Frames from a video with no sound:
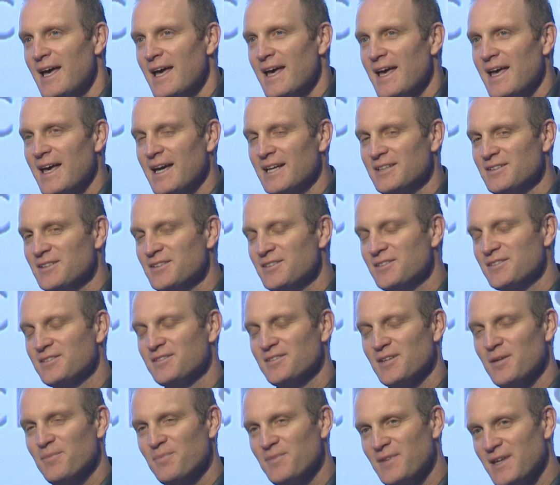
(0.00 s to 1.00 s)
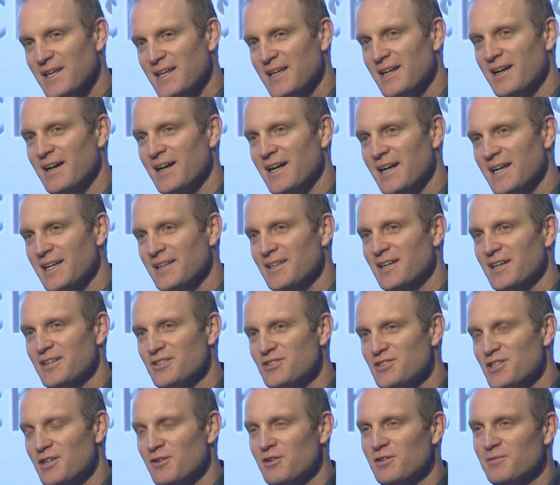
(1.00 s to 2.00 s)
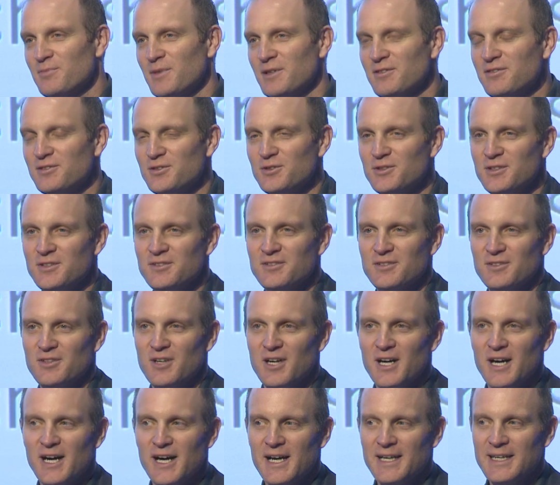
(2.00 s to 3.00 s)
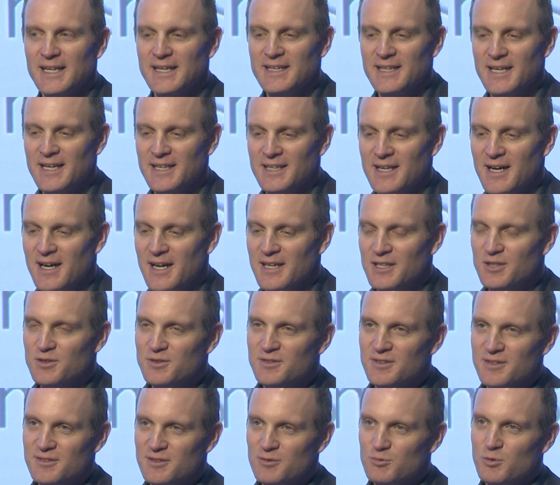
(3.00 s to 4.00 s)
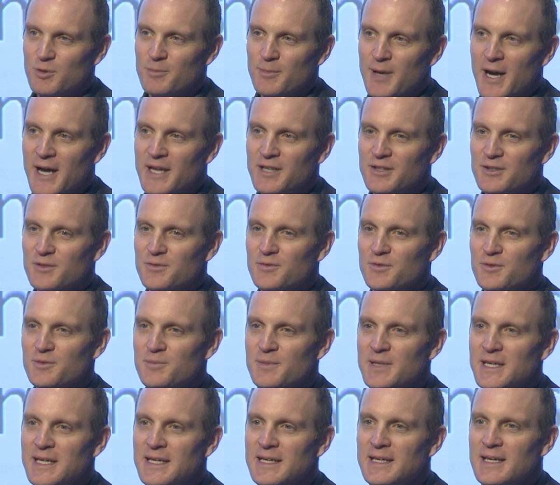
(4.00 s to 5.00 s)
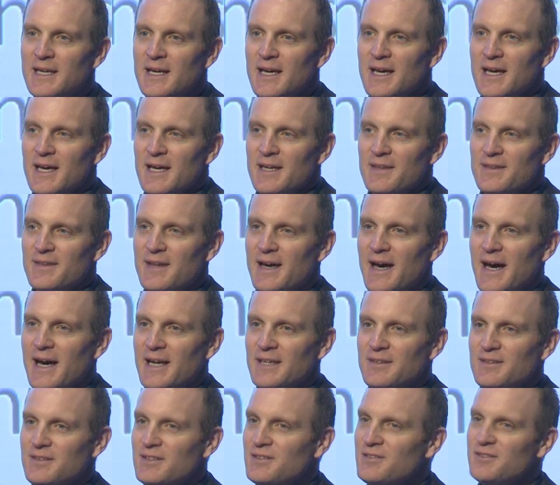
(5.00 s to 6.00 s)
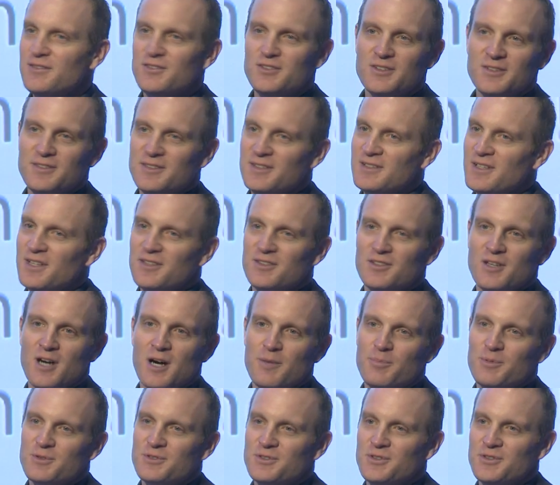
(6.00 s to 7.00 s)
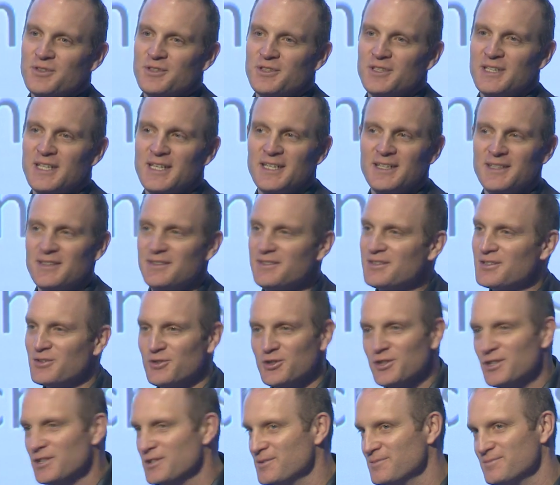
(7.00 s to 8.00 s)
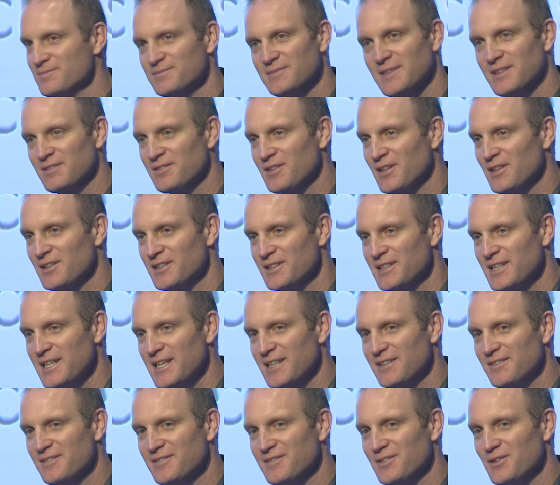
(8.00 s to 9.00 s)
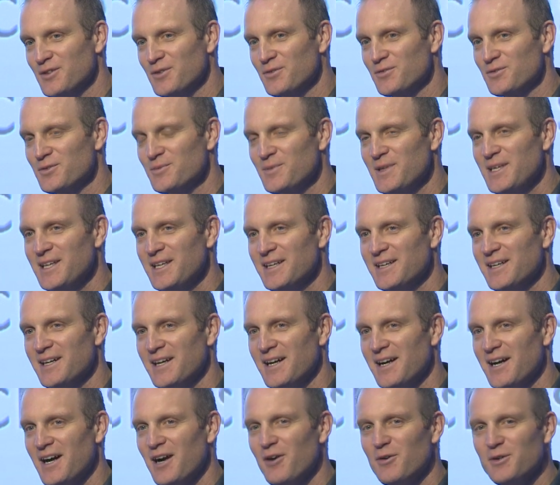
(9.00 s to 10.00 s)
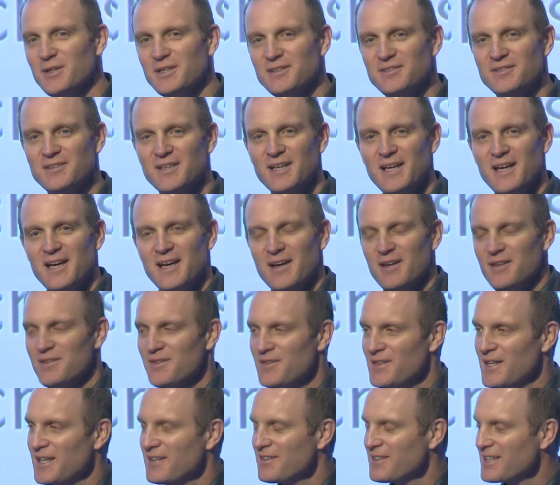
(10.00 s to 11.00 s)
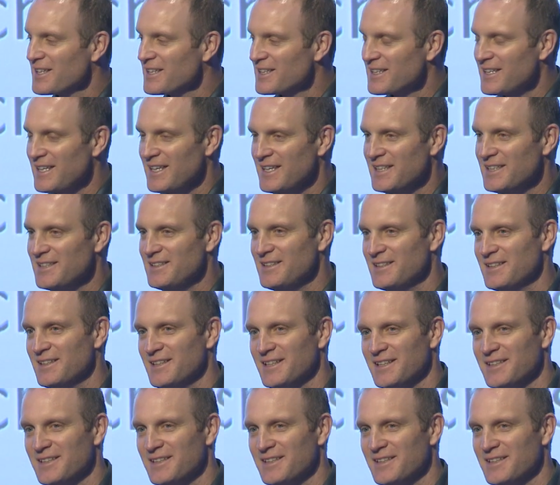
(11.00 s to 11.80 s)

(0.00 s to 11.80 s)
And this is something I share with my students a lot, and I use as a reminder for me that this is just another opportunity to learn. That's all it is. So for me, I always think like a kid.